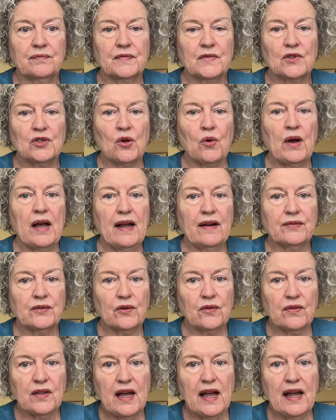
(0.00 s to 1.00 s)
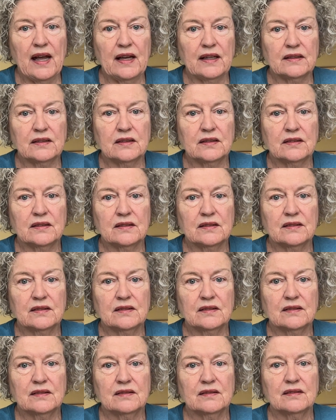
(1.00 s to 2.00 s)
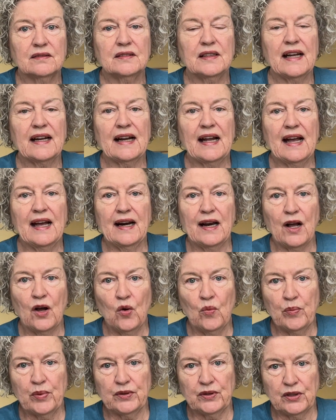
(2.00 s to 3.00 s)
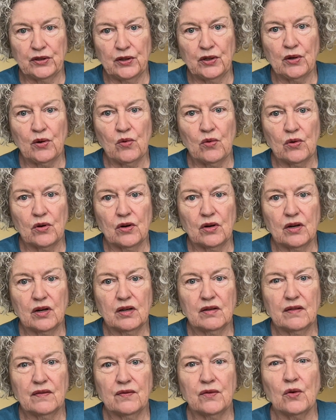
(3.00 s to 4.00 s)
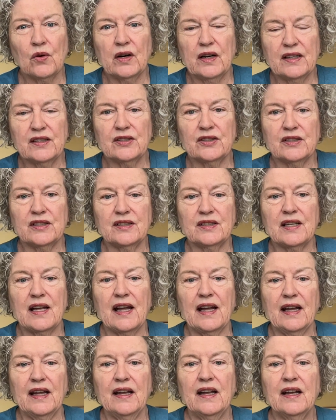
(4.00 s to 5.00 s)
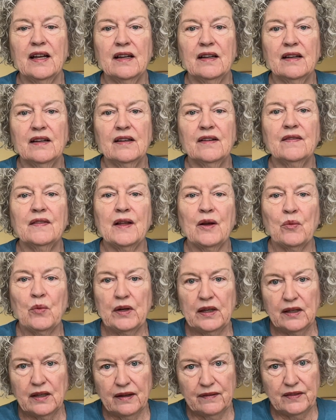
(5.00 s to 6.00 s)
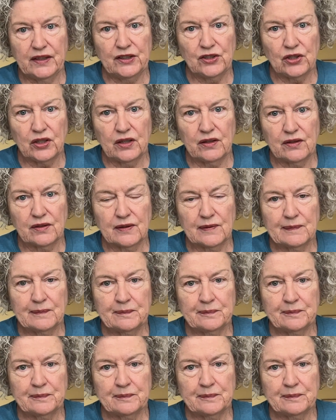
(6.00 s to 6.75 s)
So after that kind of opened the door for us to say that we loved each other.